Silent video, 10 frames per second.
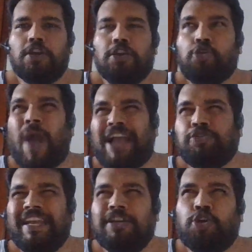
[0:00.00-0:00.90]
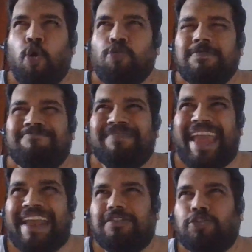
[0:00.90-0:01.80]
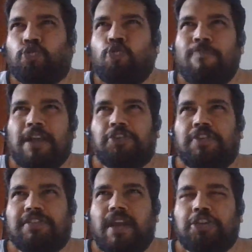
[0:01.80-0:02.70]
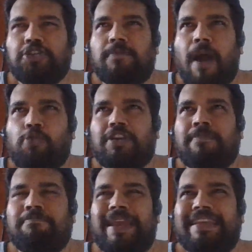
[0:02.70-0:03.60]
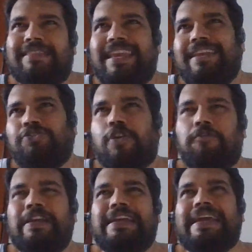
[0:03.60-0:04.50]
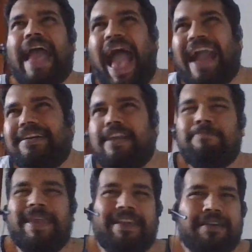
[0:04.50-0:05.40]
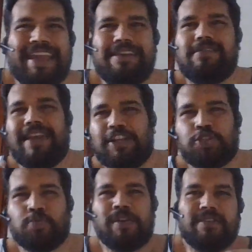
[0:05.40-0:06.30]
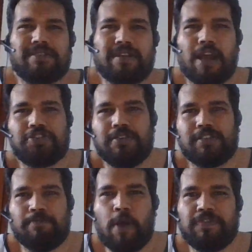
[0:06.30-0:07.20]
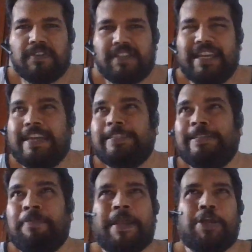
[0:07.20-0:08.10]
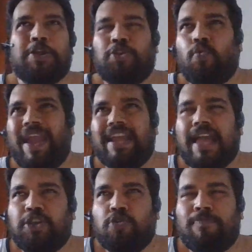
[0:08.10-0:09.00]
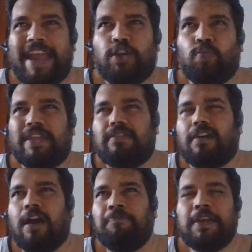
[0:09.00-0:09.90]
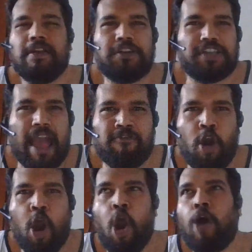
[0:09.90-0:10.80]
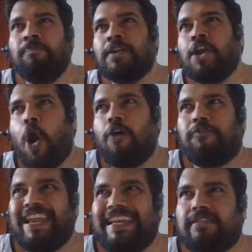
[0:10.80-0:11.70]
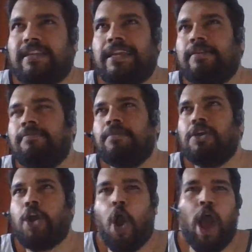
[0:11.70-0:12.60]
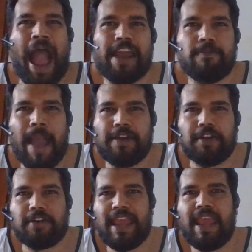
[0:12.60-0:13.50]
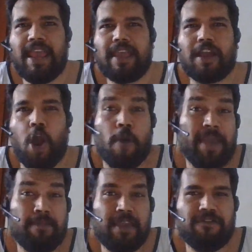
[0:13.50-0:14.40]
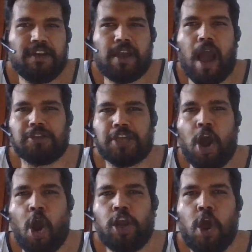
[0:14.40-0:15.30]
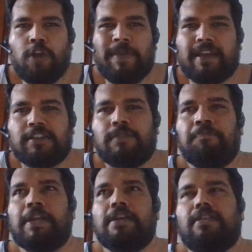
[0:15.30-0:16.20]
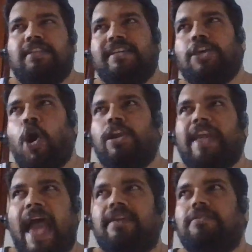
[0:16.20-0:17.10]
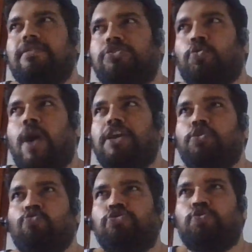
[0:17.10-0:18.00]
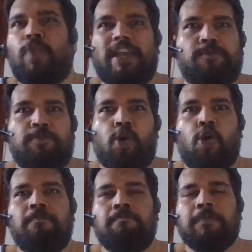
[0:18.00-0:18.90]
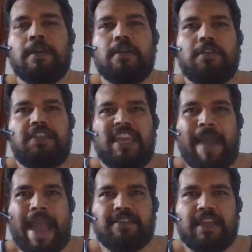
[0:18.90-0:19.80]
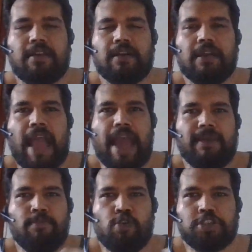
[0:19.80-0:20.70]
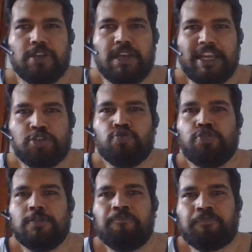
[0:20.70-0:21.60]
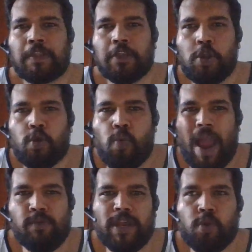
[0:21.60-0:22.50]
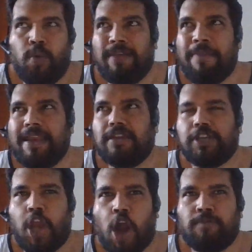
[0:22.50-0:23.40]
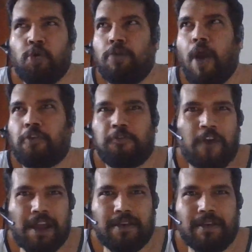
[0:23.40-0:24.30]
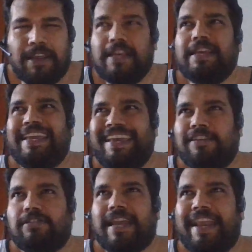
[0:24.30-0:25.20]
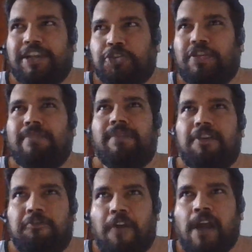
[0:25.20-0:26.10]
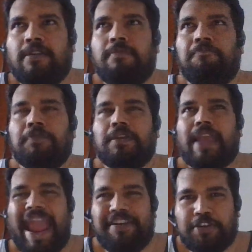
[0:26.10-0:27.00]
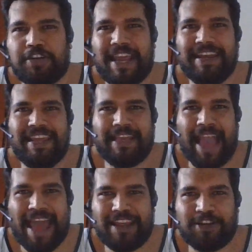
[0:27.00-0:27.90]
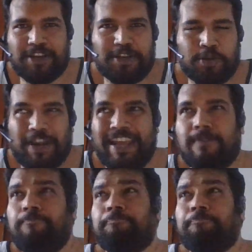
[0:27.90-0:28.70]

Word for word: You actually don't get too much discussion about him in the sort of academic, intellectual discussions about the series the way that you might with uh, Tavor or Felisin or Anomander Rake or maybe even Karsa Orlong because these are all characters who are used to explore thematic and emotional issues. While with Quick Ben, it's a lot more about fun. He's an extremely fun, entertaining character to read.